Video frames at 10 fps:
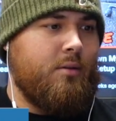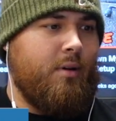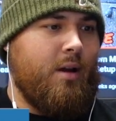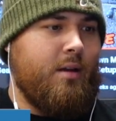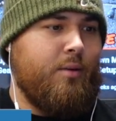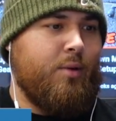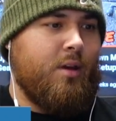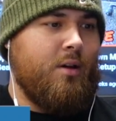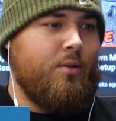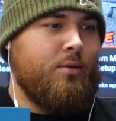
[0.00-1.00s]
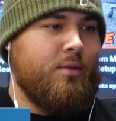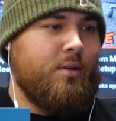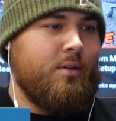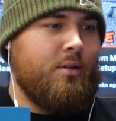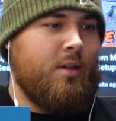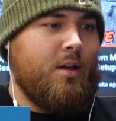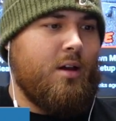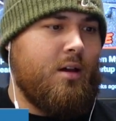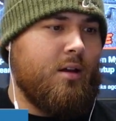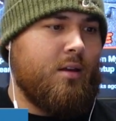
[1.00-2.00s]
All right, here we go. Good
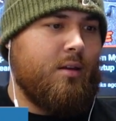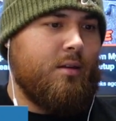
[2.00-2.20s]
luck.